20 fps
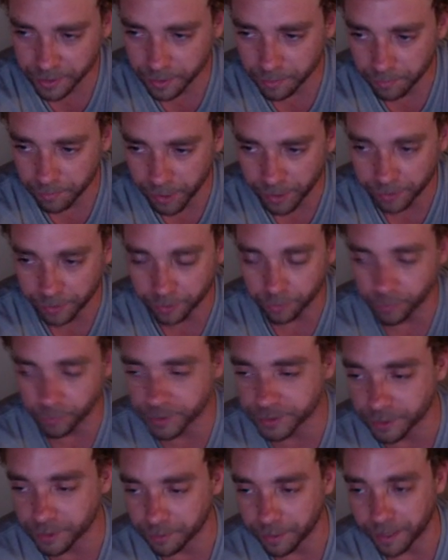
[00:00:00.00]
Meyer,
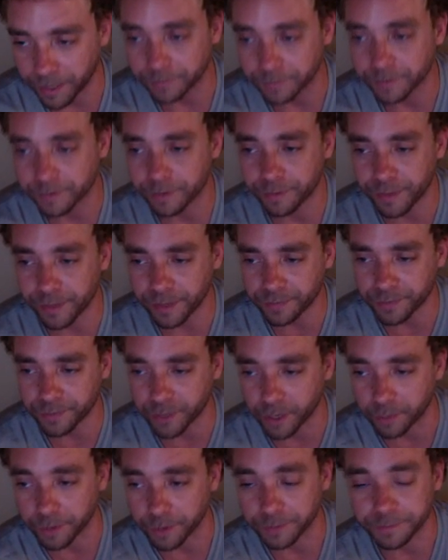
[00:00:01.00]
what's up, man? Thanks for
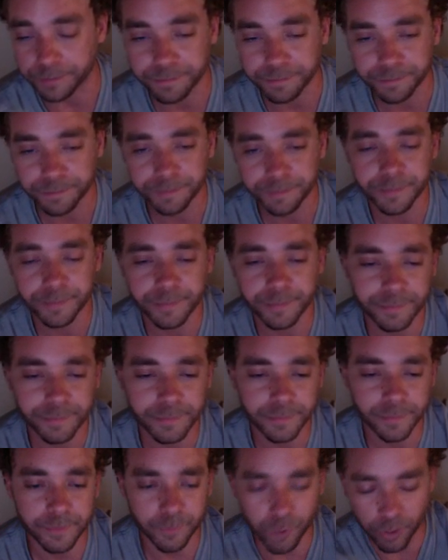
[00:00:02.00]
coming.
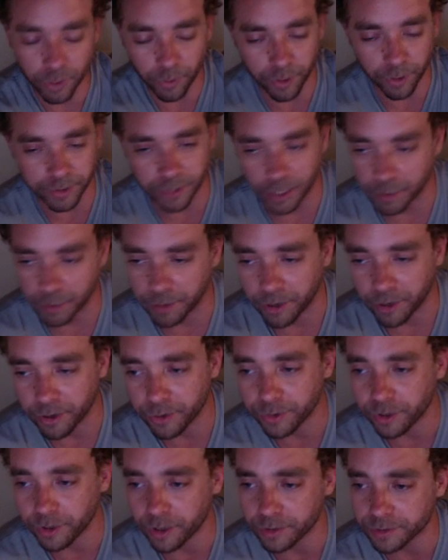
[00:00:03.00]
What do you want to talk about? Are
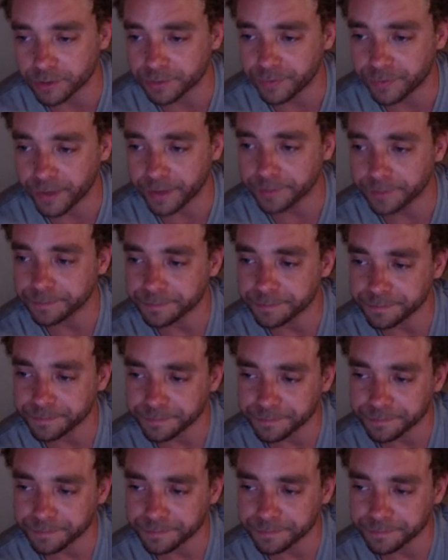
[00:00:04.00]
you a Dodgers fan?